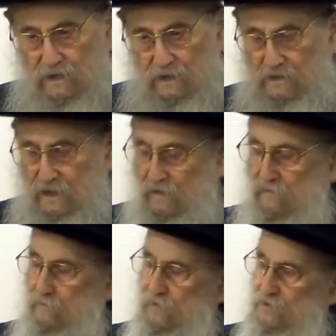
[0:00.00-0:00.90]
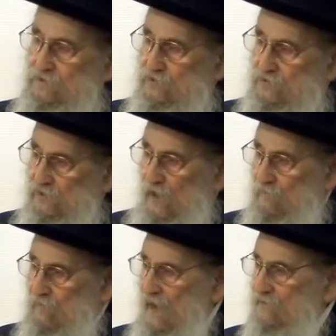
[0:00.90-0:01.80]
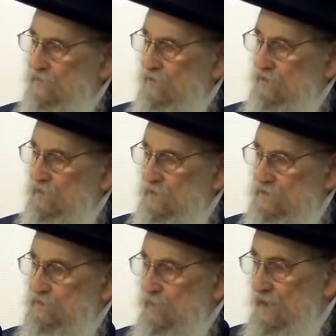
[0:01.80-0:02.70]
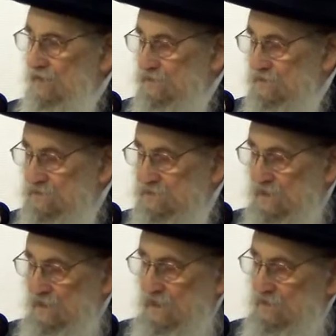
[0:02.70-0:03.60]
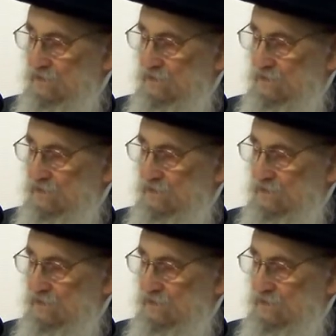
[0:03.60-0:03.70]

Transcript: that the evil person should abandon his ways.